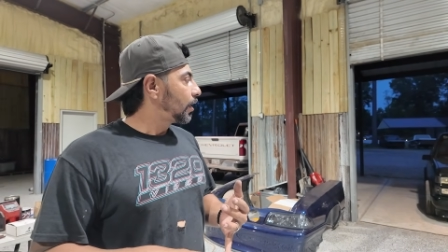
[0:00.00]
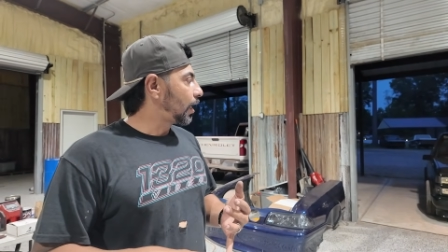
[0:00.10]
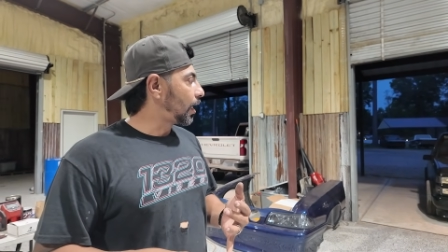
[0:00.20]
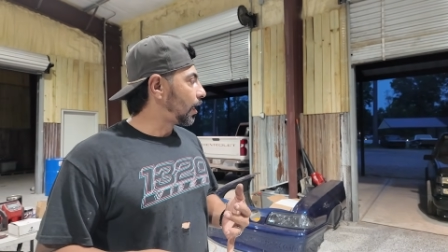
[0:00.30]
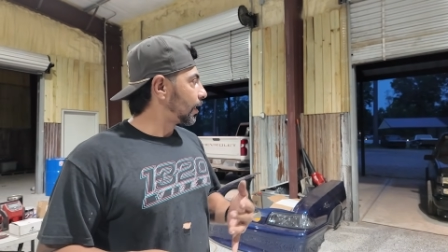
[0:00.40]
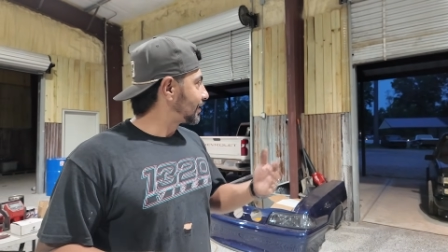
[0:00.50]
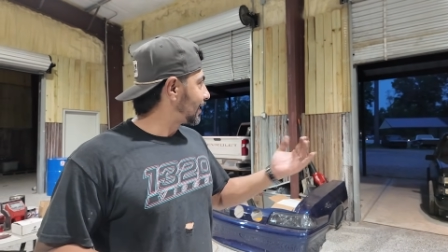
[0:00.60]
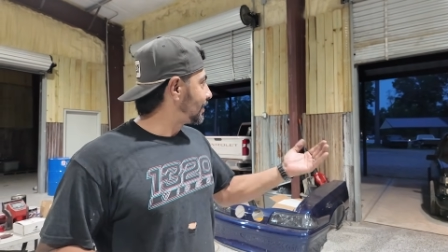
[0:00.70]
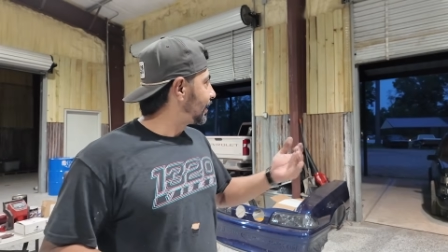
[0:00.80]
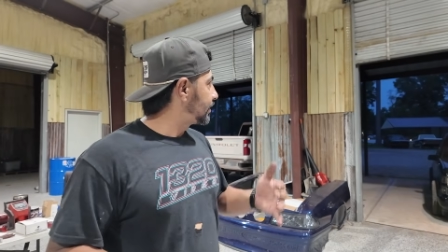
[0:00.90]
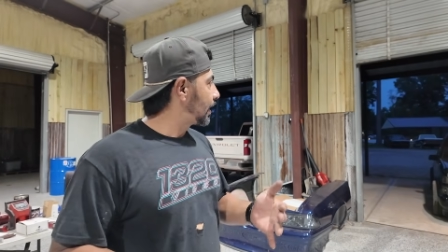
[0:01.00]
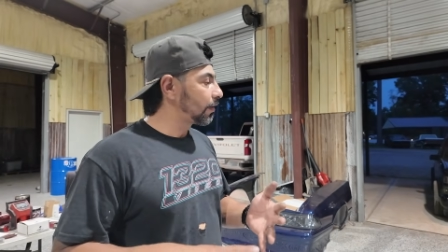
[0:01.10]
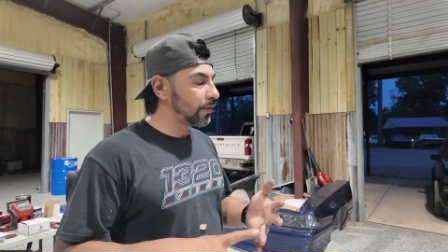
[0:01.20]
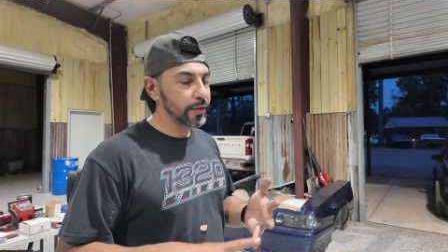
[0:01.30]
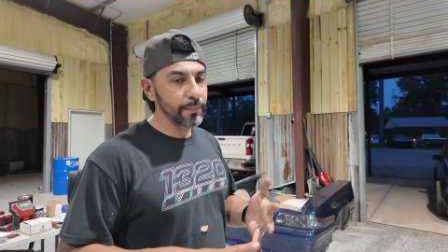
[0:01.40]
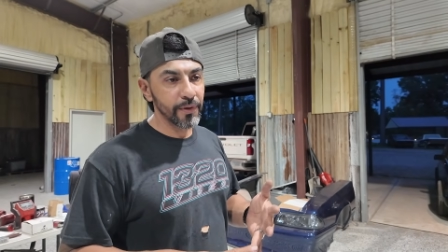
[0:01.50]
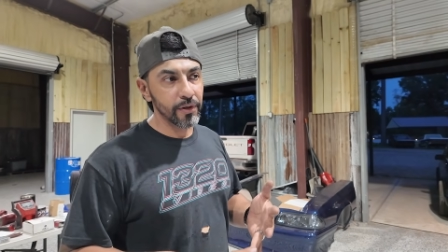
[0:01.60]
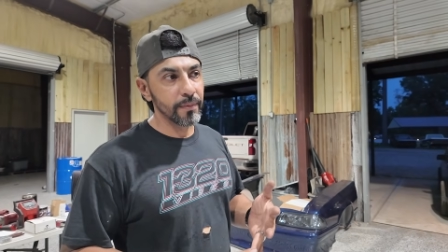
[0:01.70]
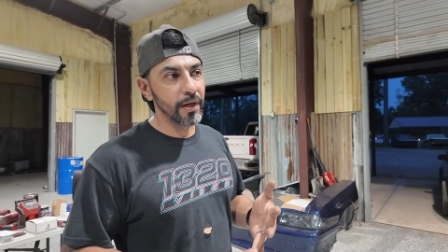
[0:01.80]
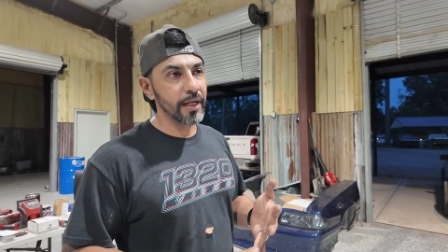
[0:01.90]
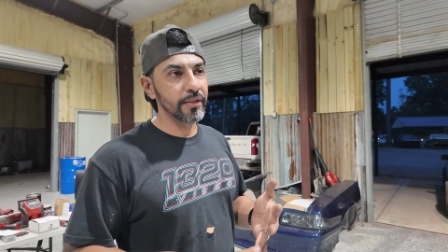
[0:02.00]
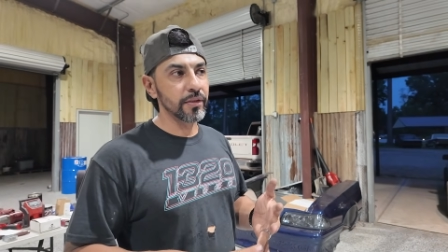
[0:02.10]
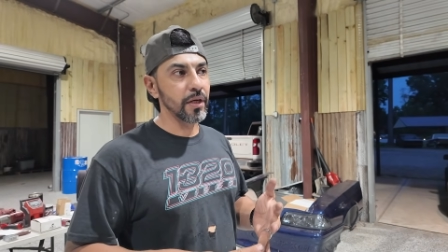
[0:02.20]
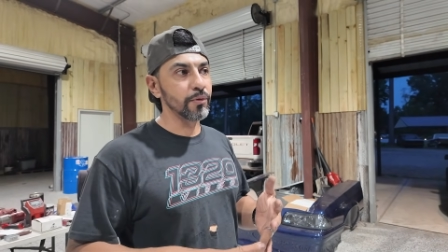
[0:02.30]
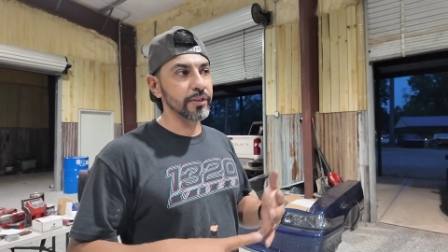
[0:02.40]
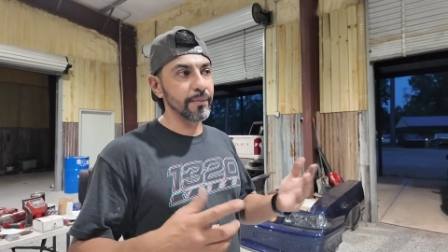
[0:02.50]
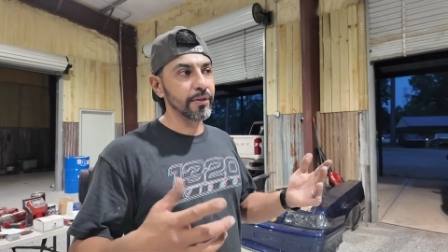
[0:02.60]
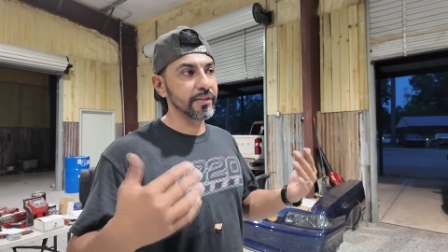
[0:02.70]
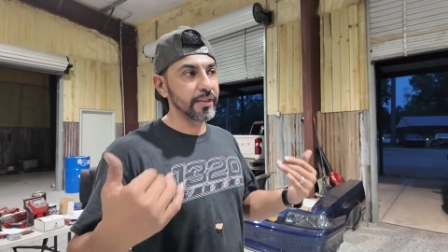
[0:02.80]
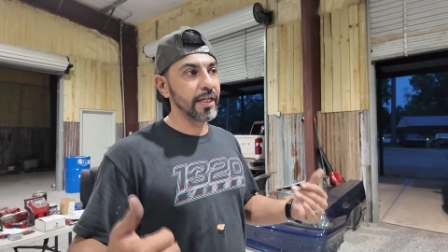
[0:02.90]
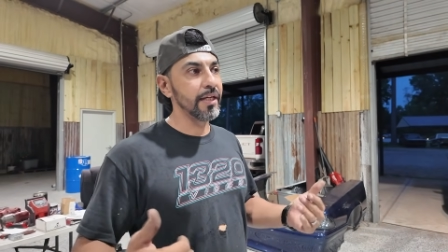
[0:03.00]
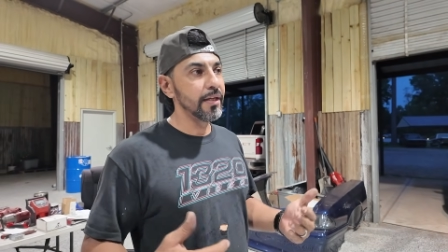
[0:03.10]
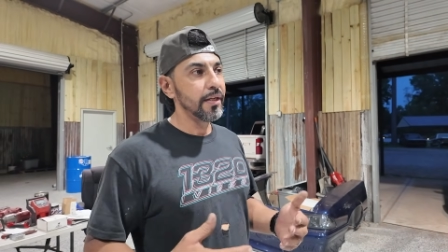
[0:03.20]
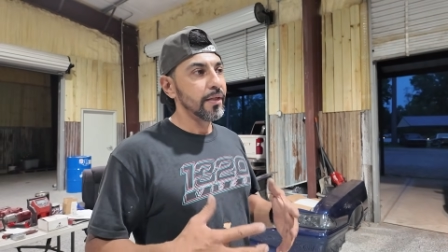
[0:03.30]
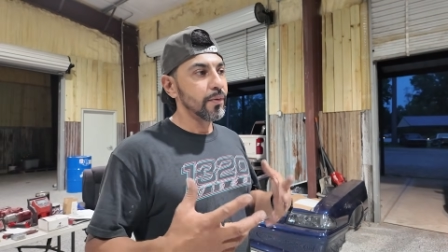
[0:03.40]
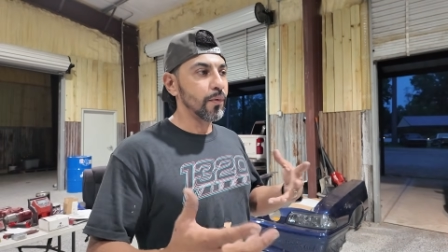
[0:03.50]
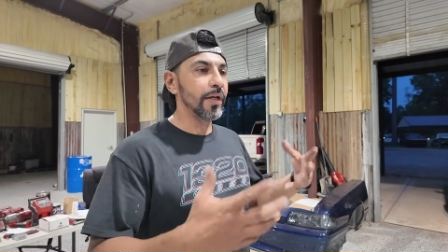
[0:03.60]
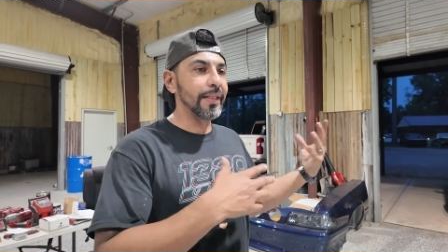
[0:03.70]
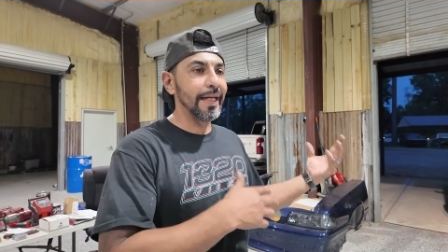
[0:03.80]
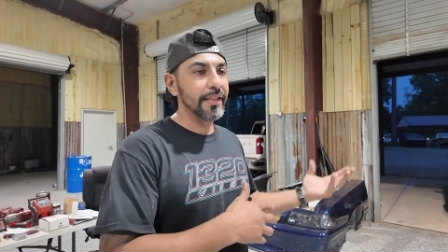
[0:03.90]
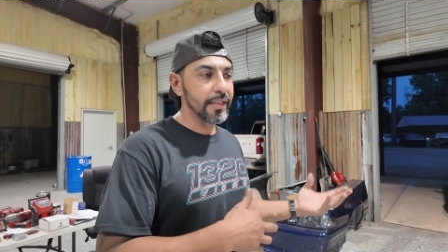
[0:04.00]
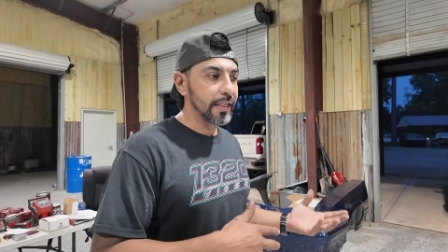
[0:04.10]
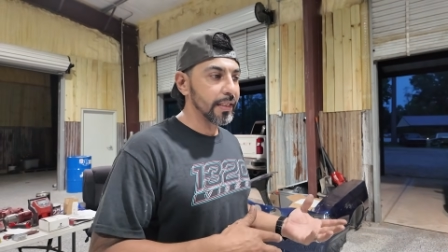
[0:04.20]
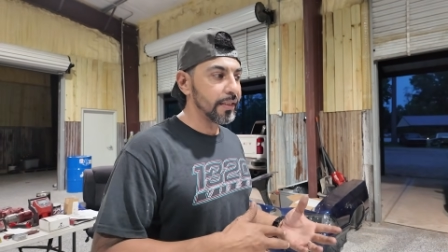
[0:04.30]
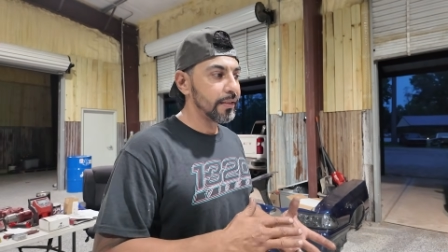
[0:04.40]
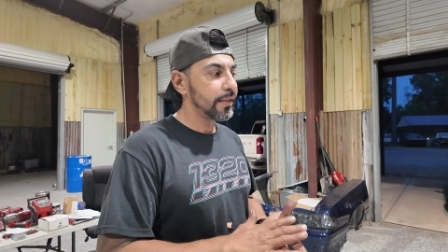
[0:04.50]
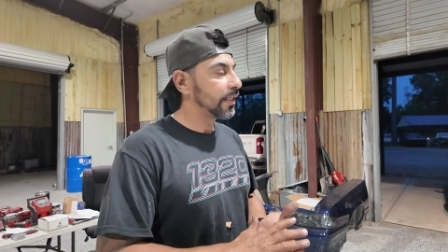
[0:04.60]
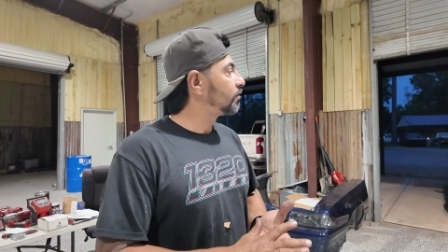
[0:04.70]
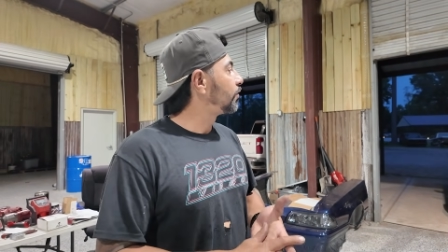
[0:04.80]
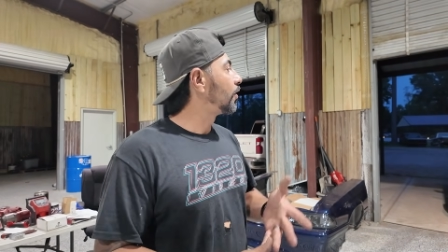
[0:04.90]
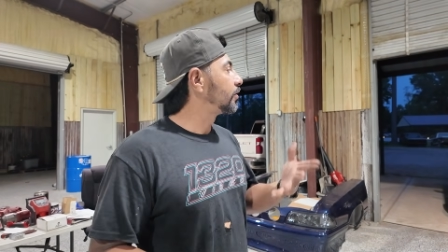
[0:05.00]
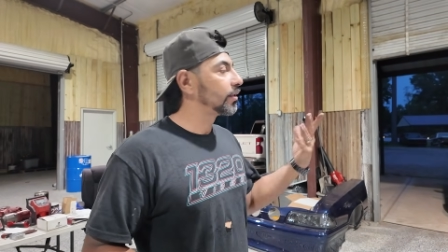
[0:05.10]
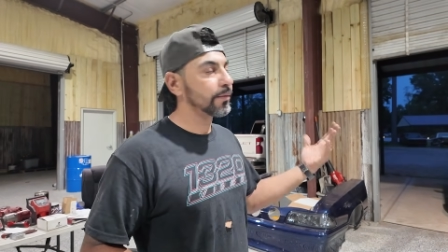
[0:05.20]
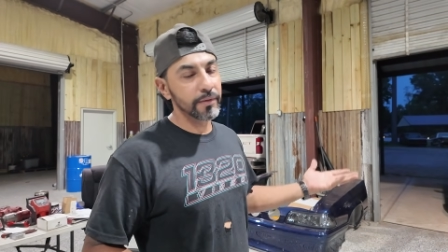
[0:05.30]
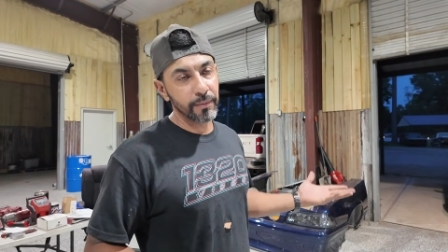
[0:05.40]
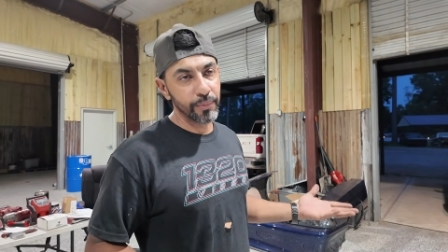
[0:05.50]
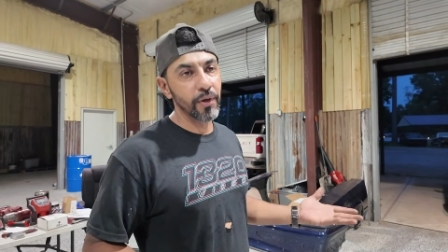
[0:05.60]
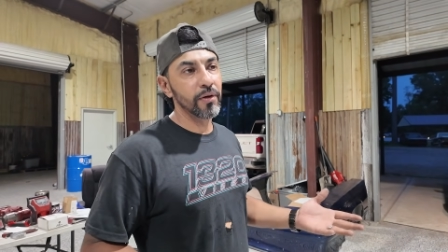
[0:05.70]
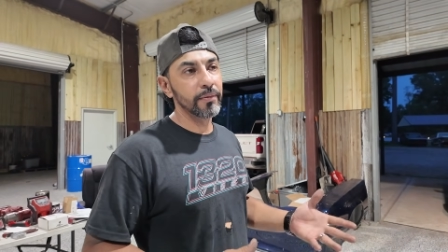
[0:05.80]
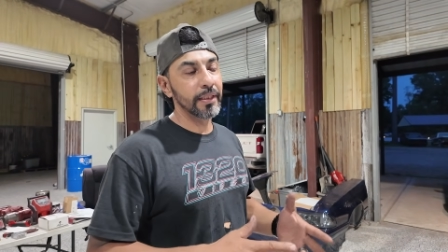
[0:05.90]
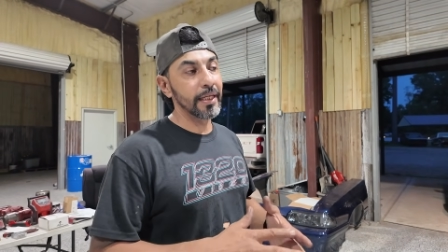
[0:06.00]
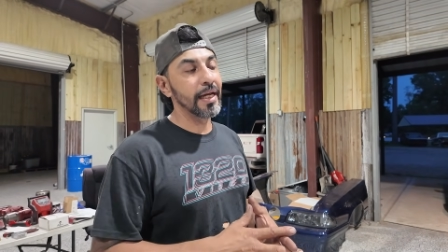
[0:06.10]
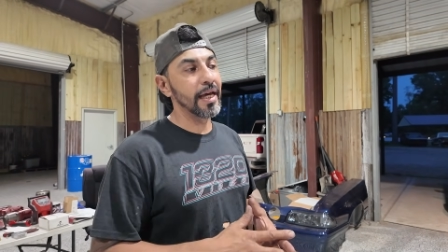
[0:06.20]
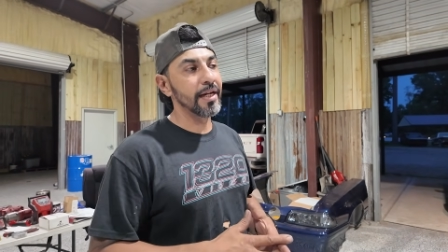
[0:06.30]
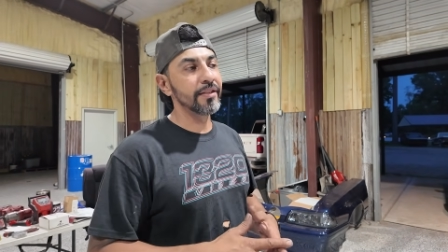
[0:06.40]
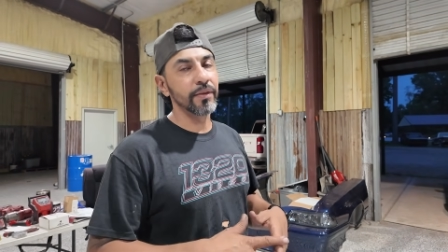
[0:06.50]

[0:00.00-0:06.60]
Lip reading: Because I did download the program on it, so I was able to see what they'd done as far as the program that they got in.